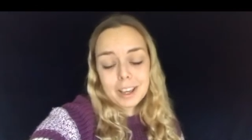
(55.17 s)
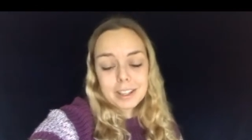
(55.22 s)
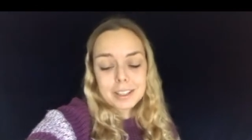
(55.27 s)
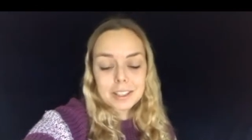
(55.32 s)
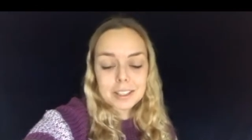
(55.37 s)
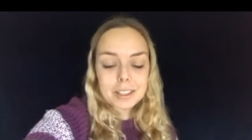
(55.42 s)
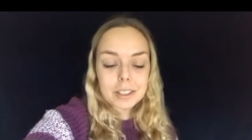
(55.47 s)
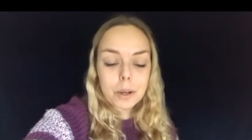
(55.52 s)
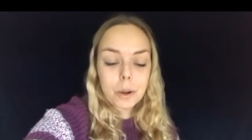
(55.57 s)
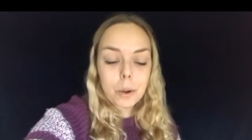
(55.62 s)

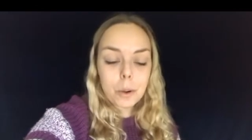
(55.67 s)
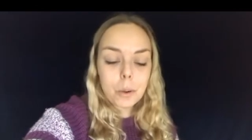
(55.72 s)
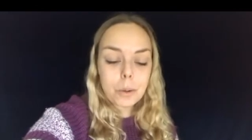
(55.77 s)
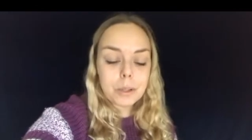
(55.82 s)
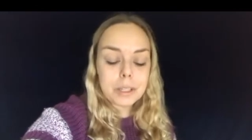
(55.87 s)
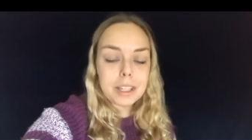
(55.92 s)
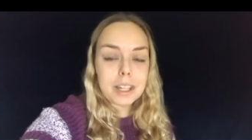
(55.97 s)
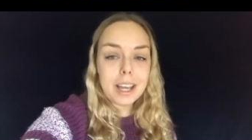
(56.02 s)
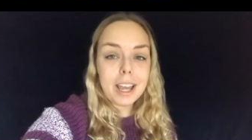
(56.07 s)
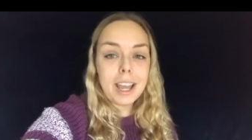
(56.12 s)
So
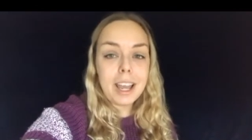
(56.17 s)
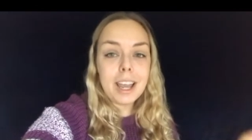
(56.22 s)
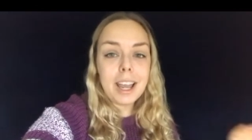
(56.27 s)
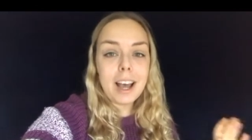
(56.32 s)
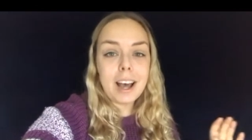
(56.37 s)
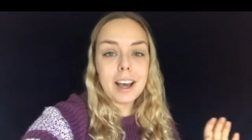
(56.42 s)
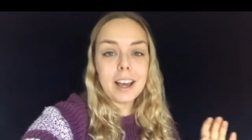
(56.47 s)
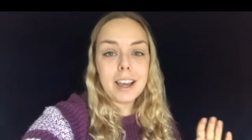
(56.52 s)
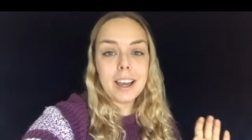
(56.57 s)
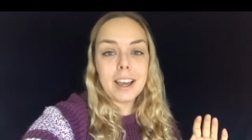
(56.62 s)
today
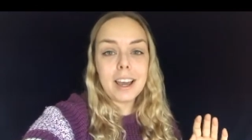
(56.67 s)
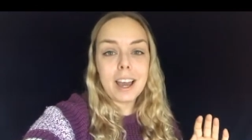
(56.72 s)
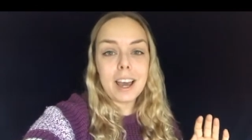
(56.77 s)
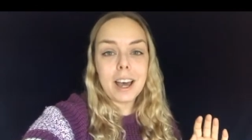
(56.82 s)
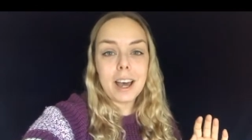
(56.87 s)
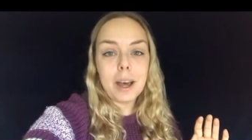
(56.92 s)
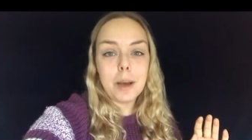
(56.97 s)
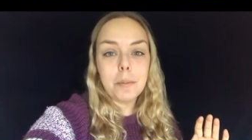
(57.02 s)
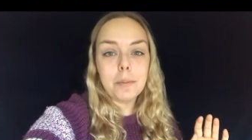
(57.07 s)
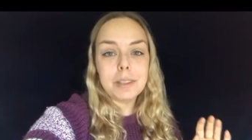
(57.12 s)
I
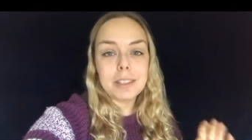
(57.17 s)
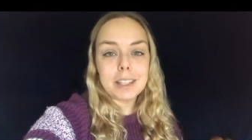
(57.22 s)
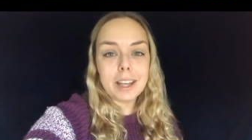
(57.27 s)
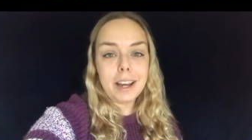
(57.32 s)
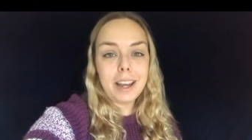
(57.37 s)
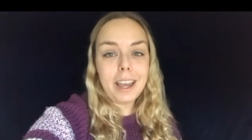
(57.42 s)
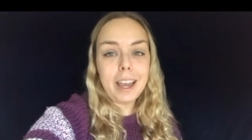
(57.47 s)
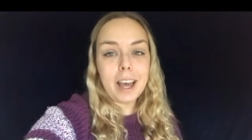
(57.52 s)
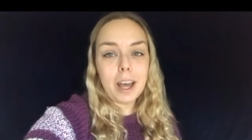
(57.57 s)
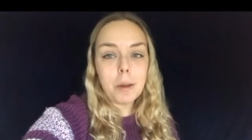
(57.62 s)
am
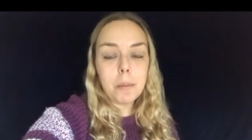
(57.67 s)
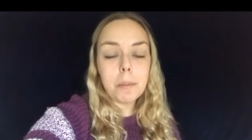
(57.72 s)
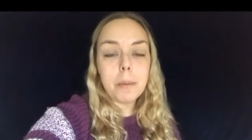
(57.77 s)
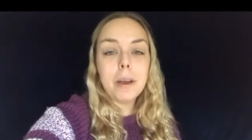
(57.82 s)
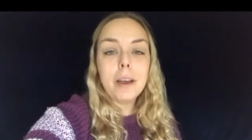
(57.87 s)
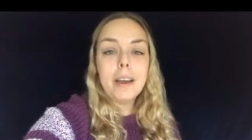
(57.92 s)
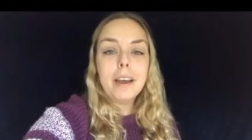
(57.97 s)
setting up.